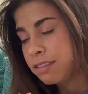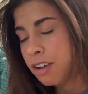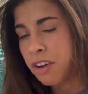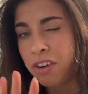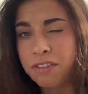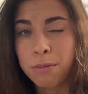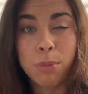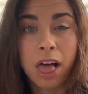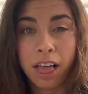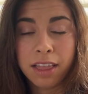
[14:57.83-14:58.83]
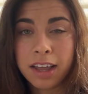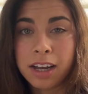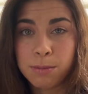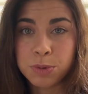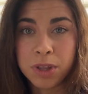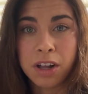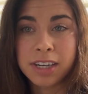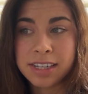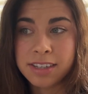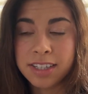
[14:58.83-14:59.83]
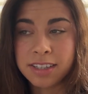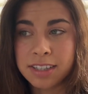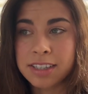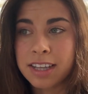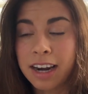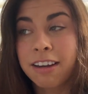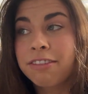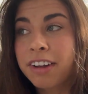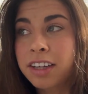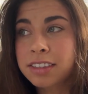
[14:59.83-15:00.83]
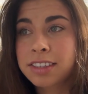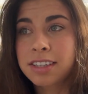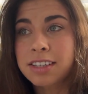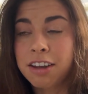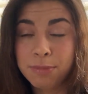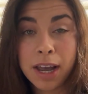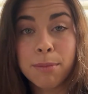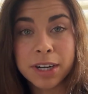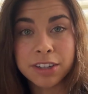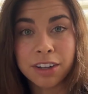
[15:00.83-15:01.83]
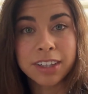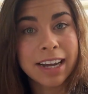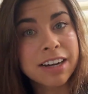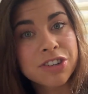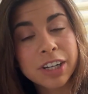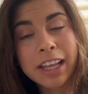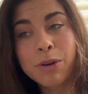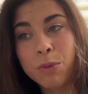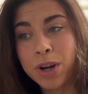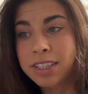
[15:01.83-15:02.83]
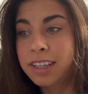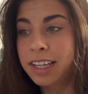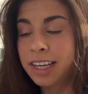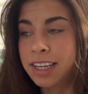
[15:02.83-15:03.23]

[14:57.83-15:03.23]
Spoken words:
all the blech that comes with holiday seasons that I've felt since I've become an adult. I actually like want to lean